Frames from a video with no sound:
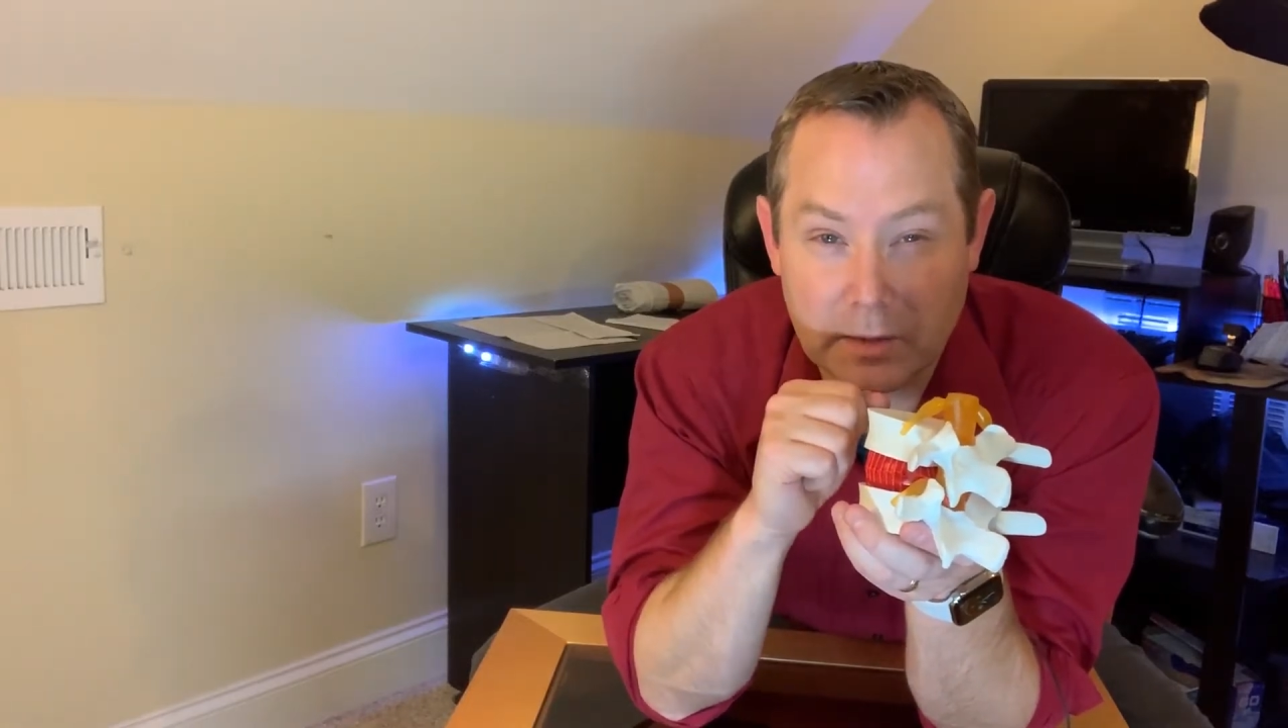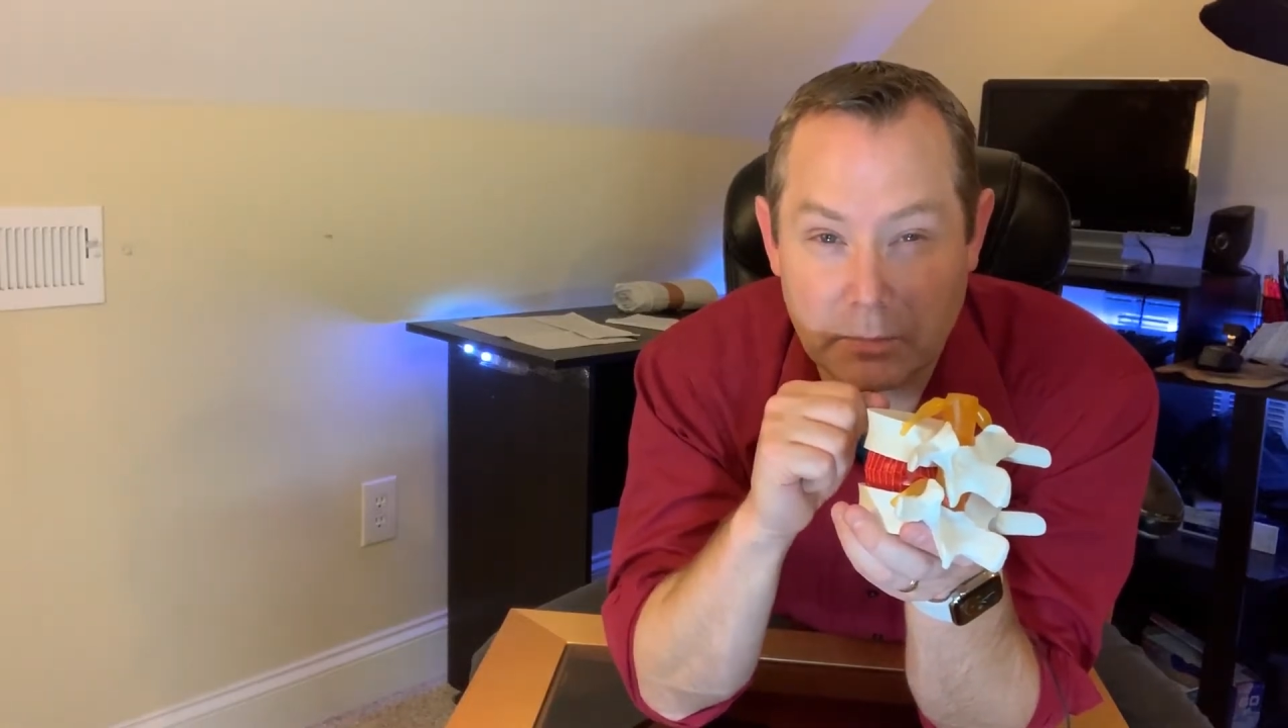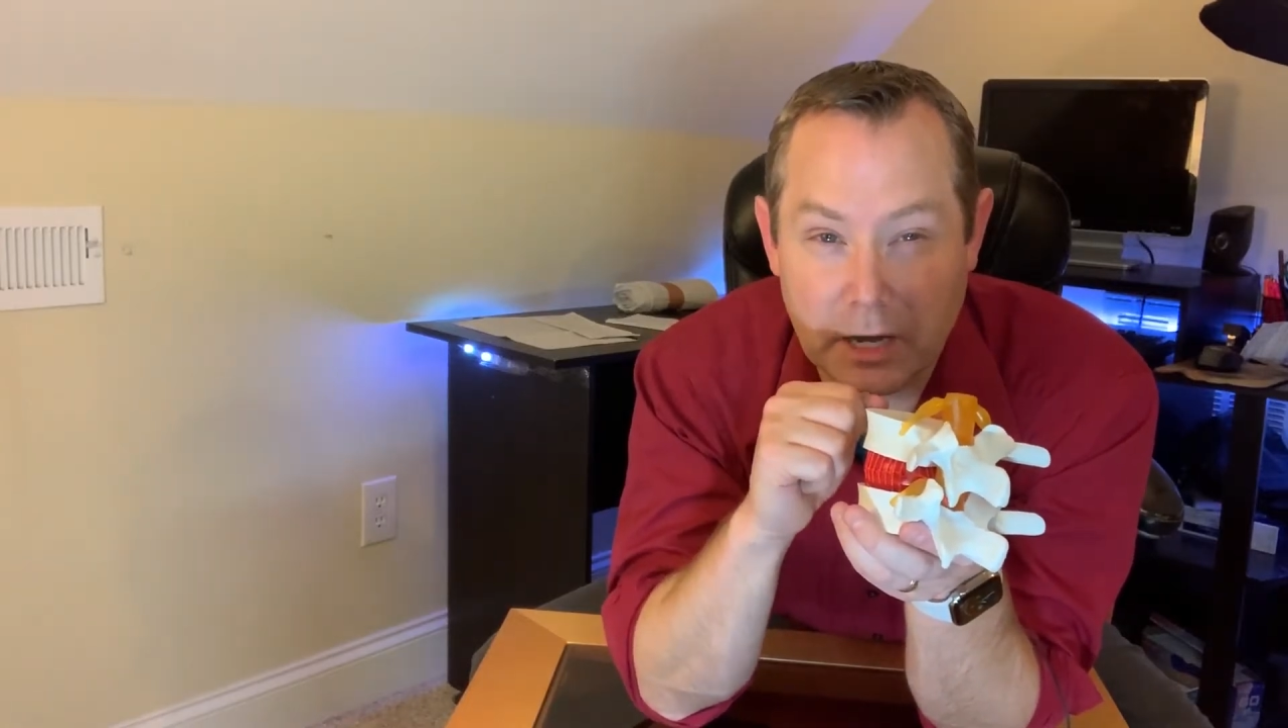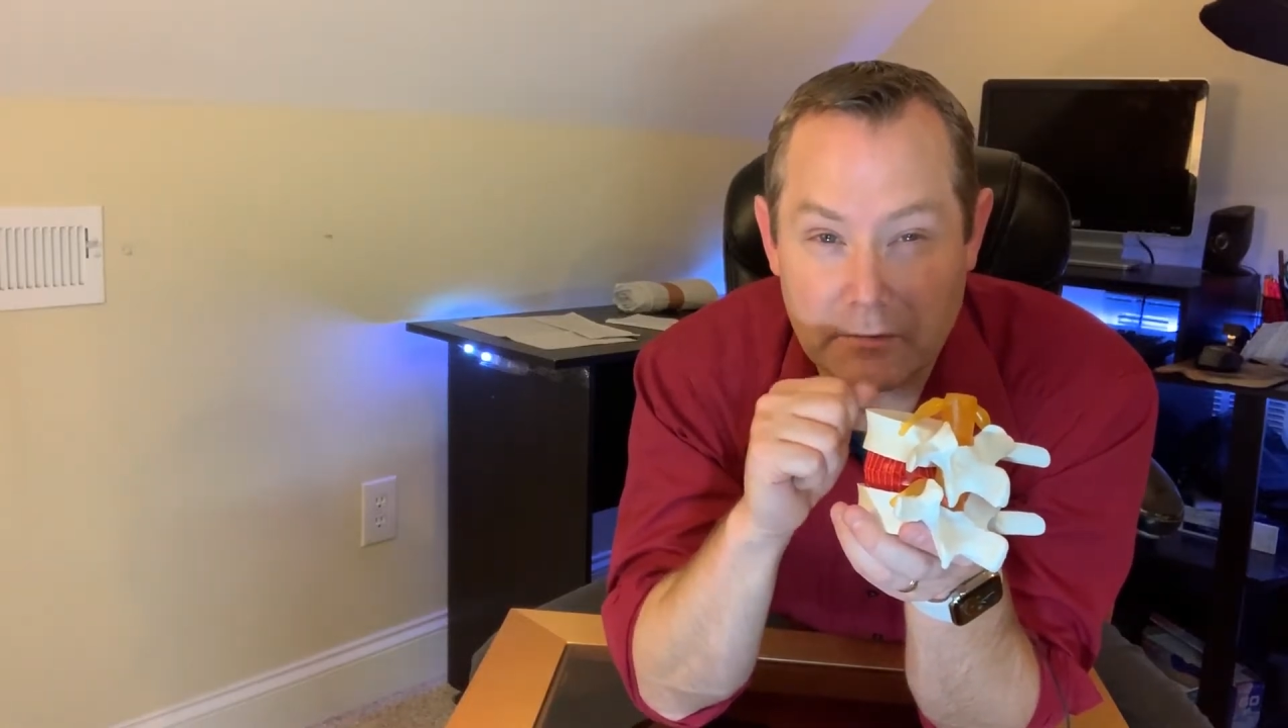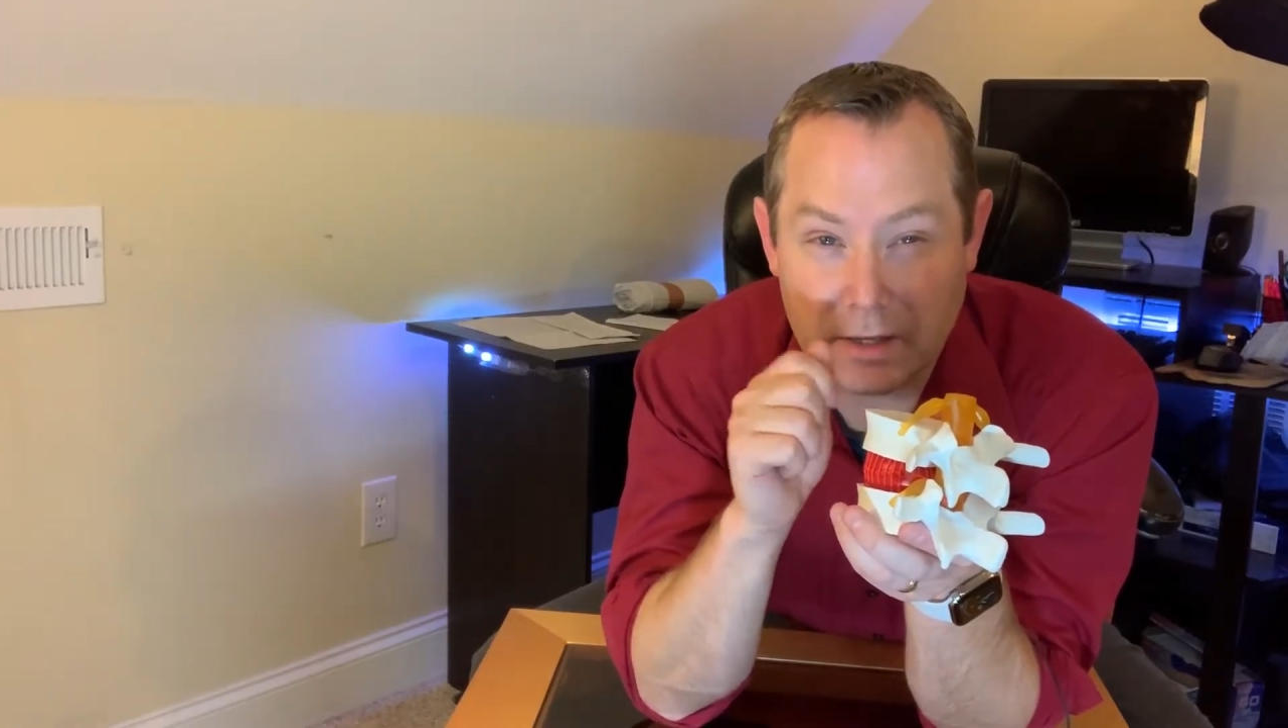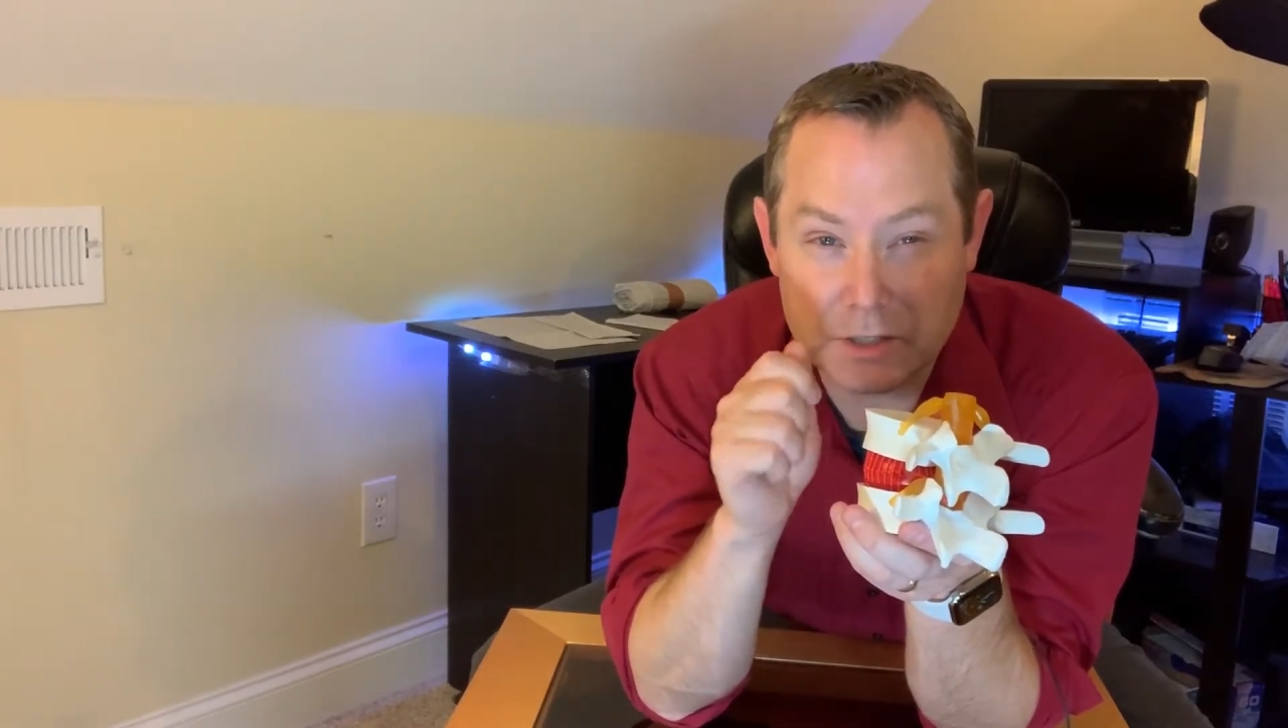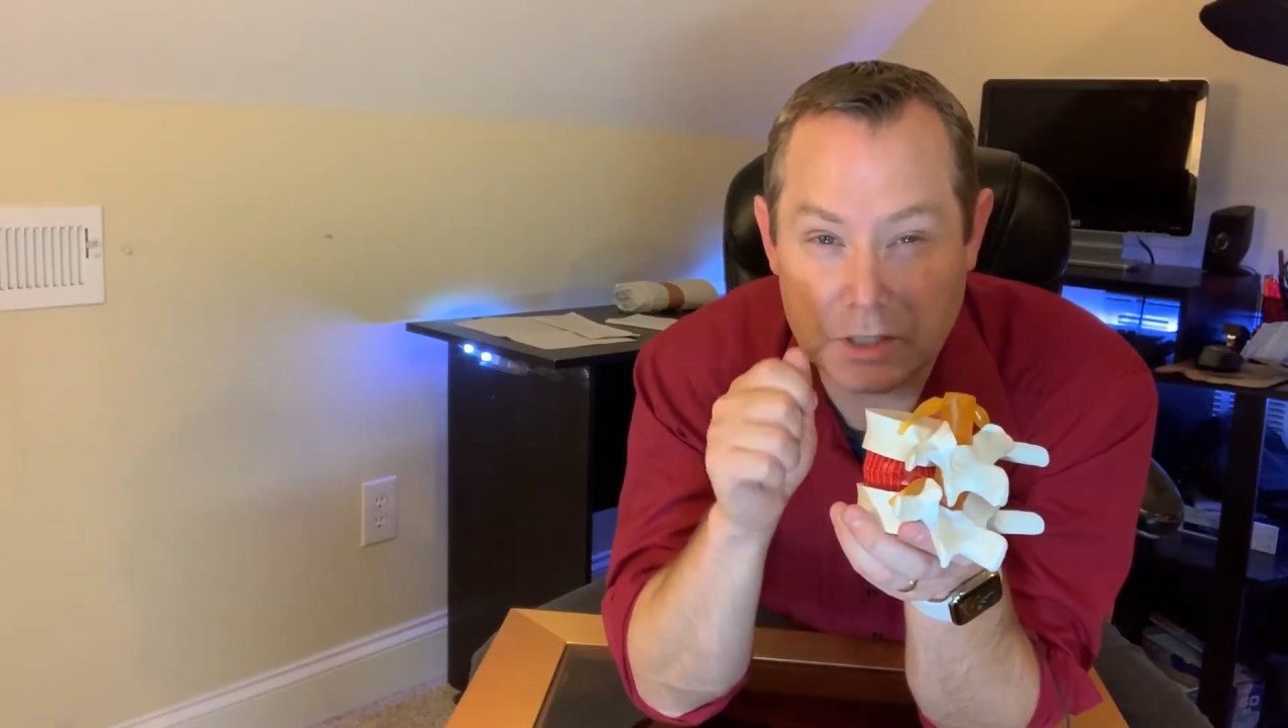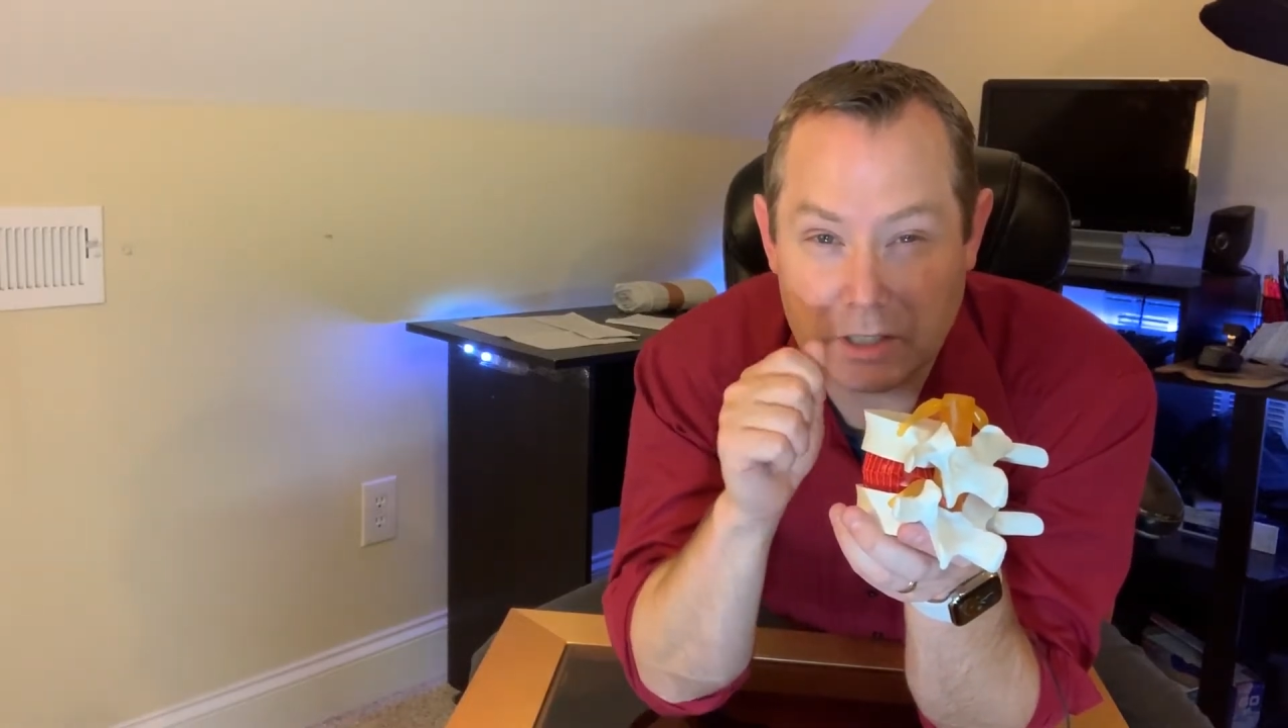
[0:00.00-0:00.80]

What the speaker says: above that you